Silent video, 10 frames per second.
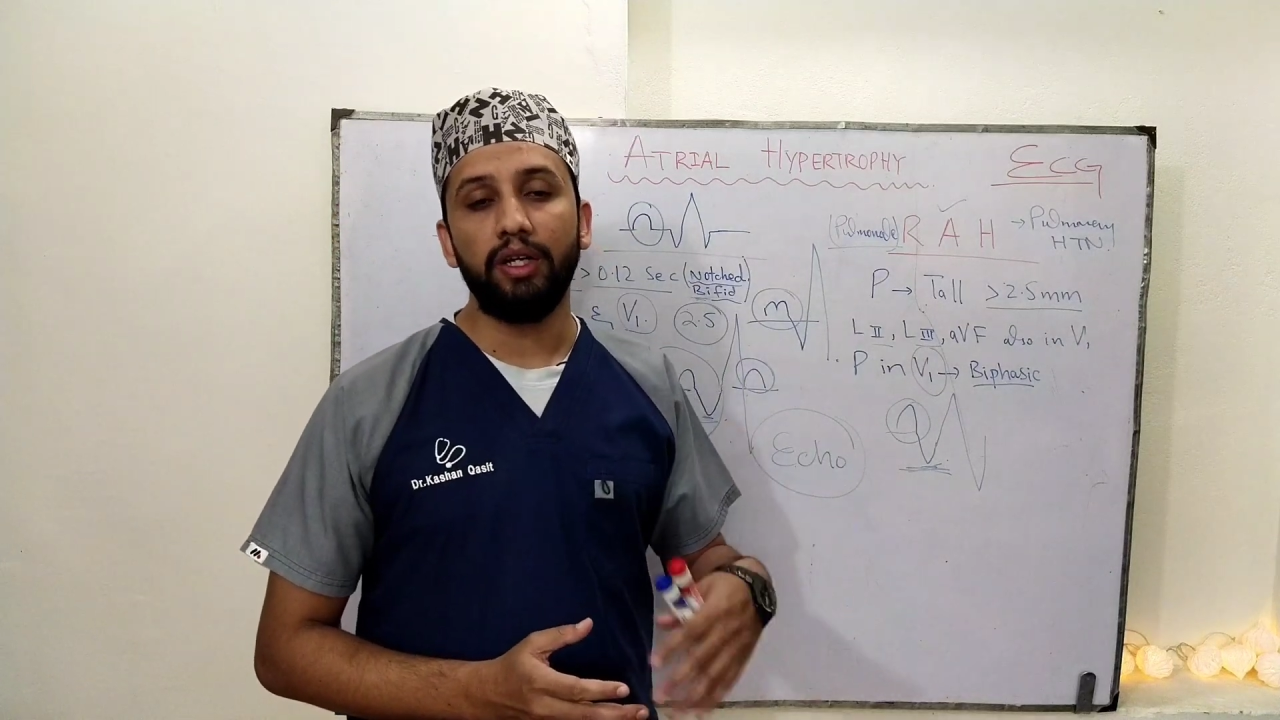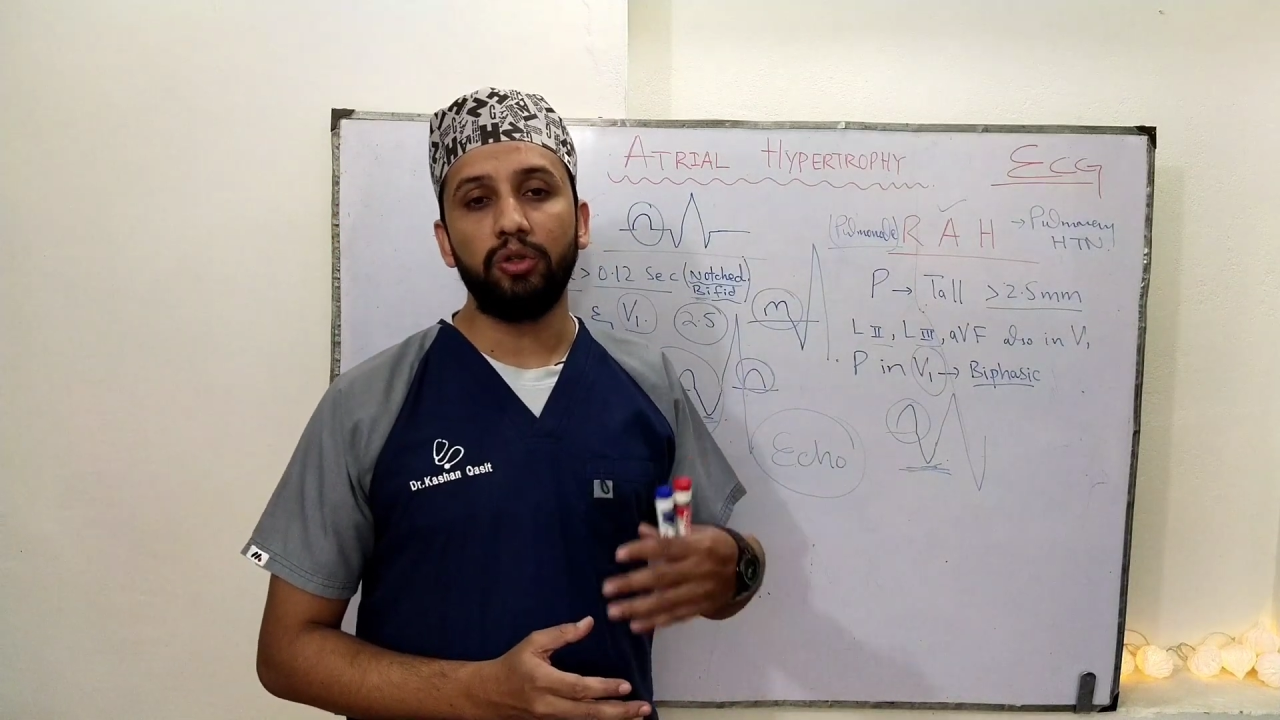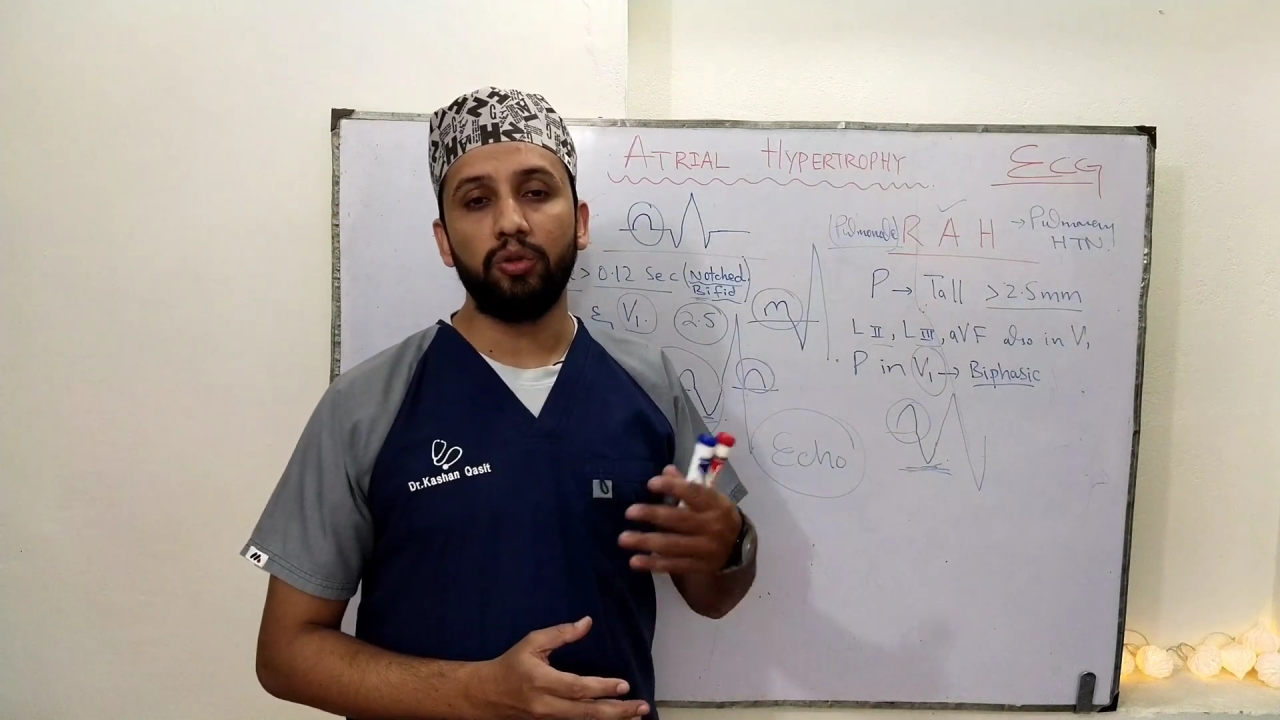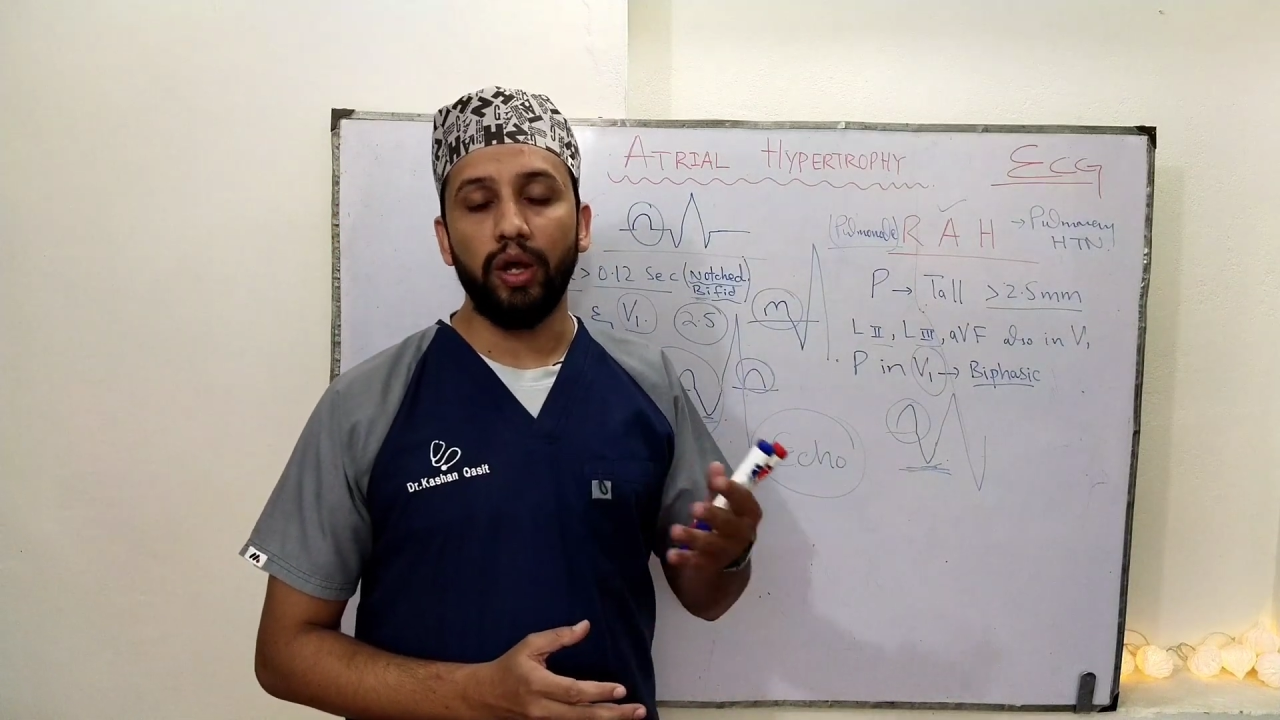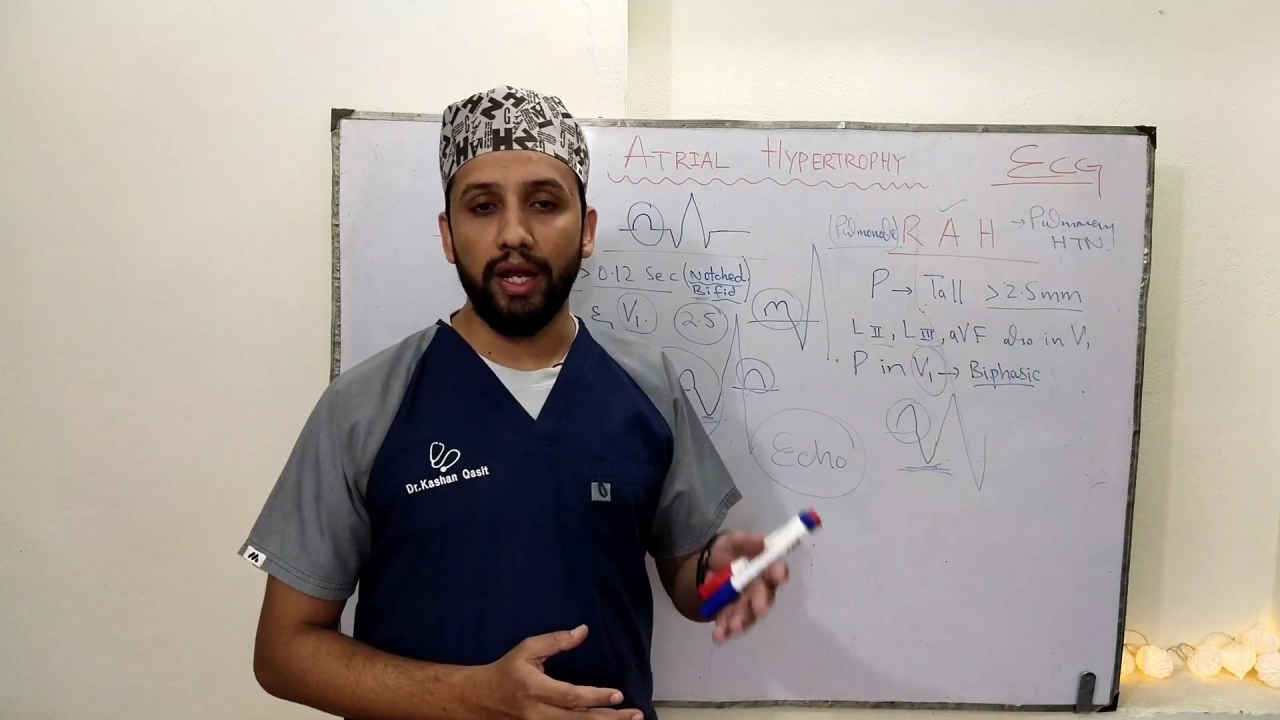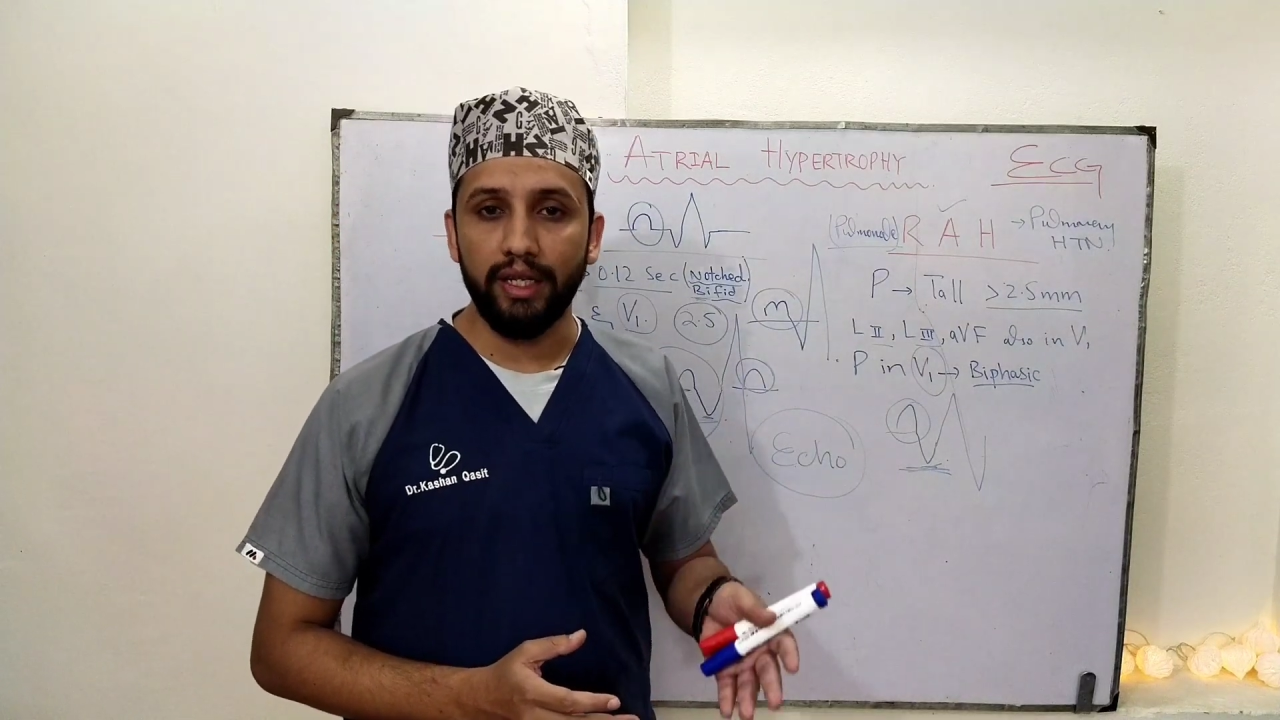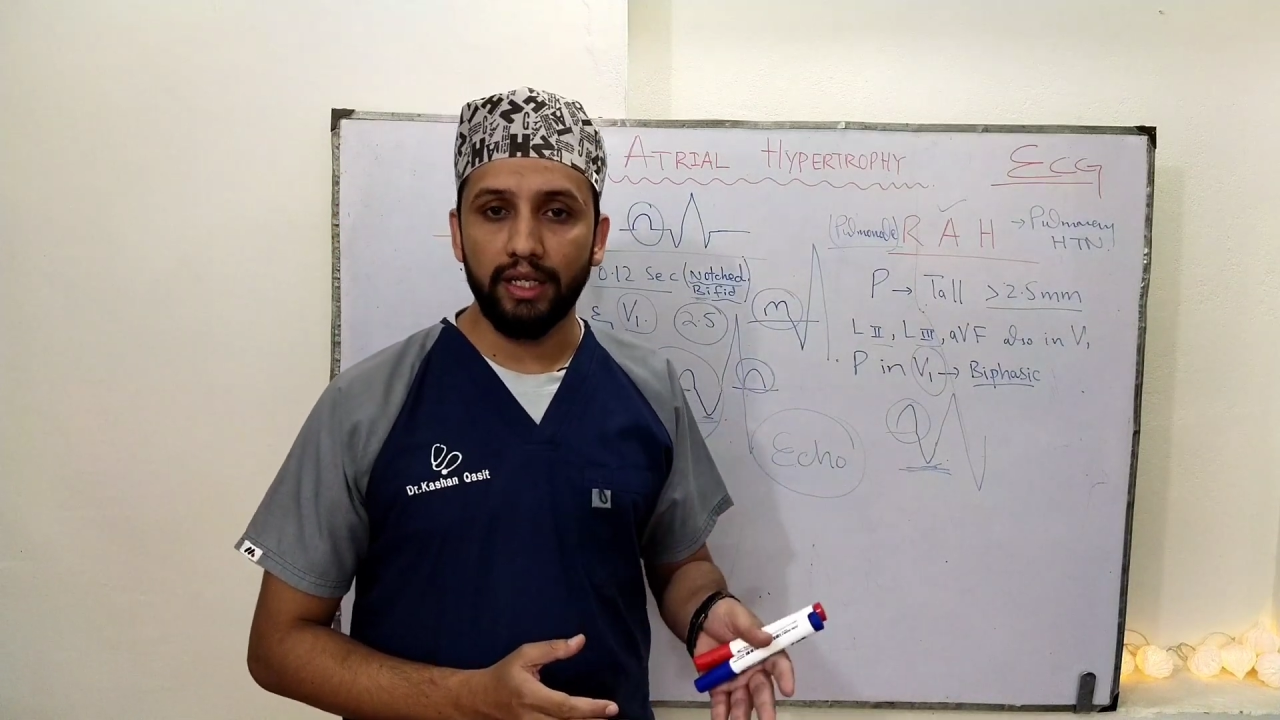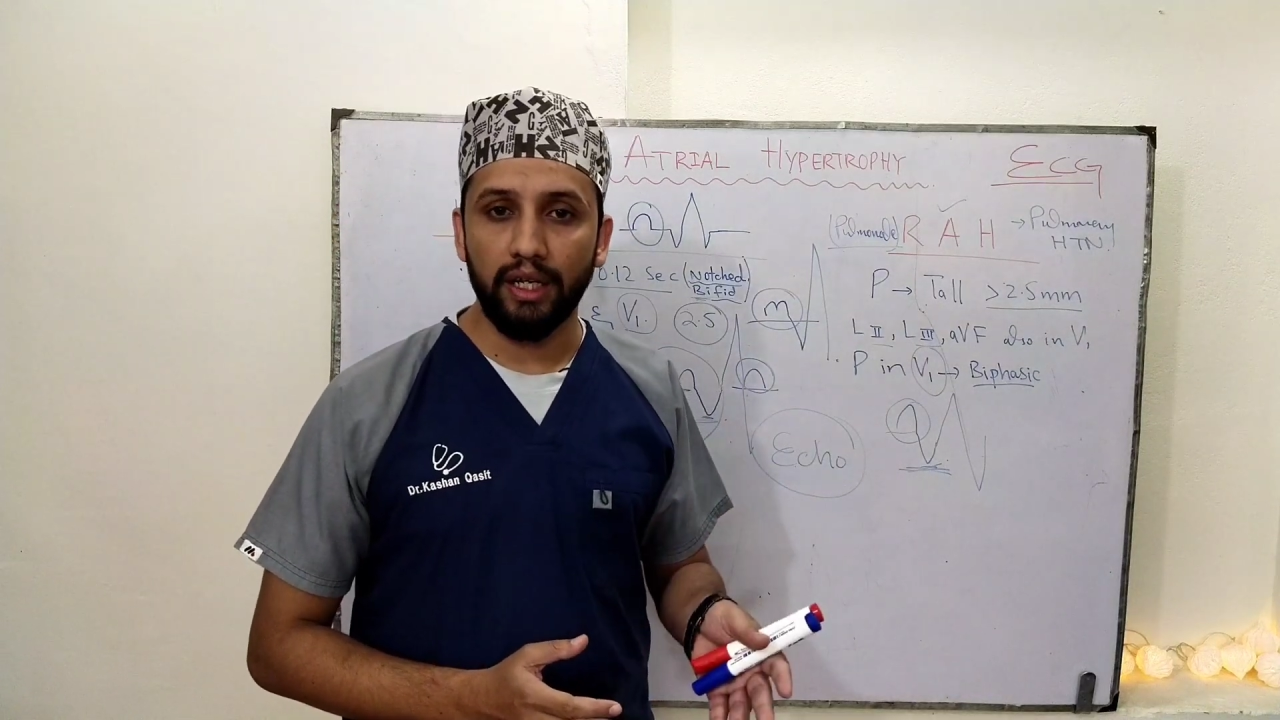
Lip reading: due to any